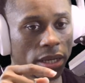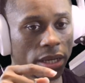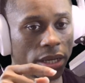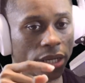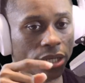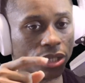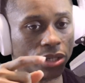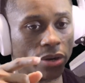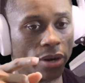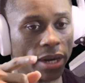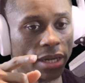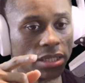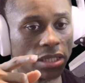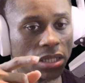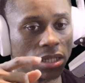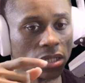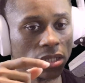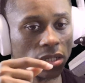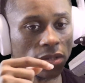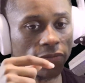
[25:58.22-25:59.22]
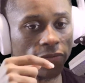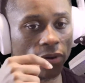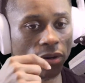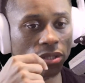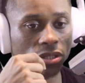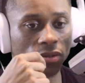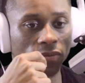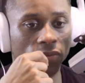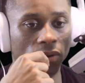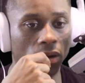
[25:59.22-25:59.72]
it's crazy because,
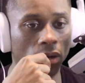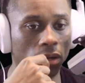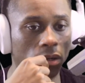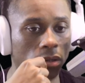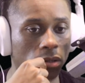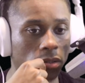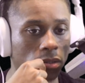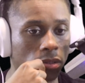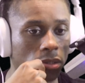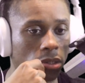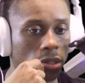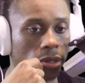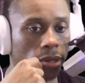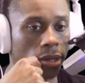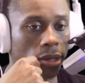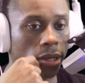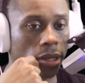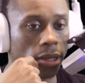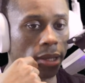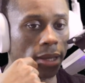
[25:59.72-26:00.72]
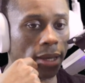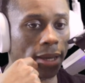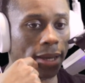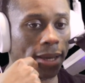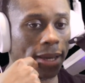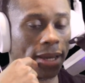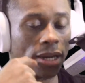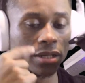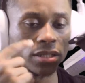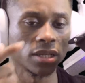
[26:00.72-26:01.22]
first of all,
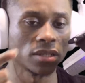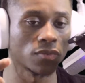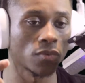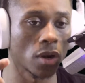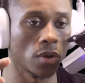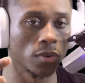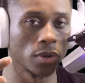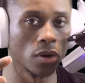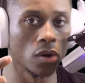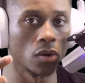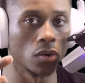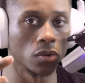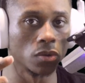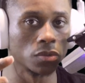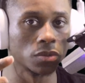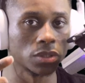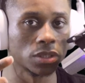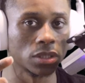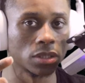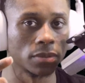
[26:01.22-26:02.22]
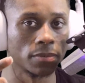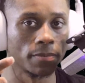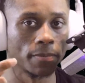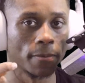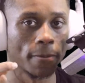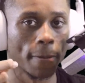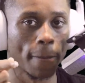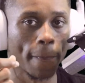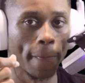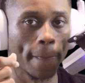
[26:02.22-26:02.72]
there's nothing wrong with goals,
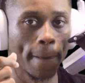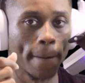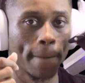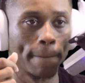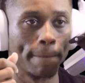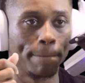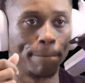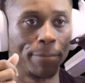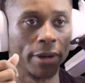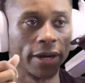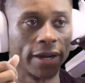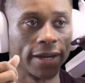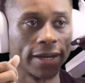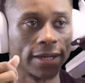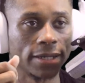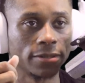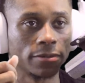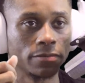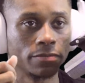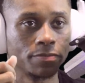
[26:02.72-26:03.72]
but